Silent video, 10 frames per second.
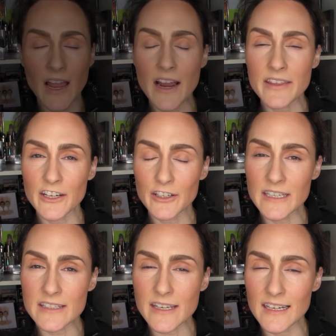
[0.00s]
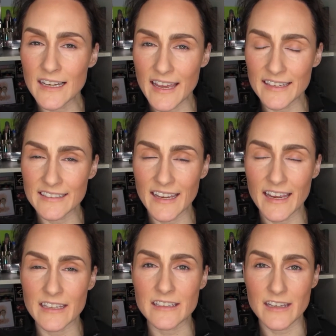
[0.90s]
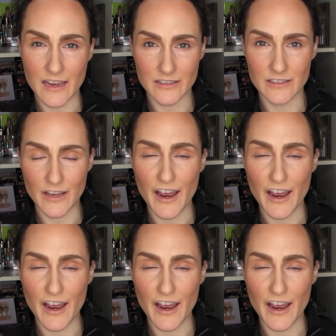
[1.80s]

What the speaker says: Hi there, it's Hélène, and yes,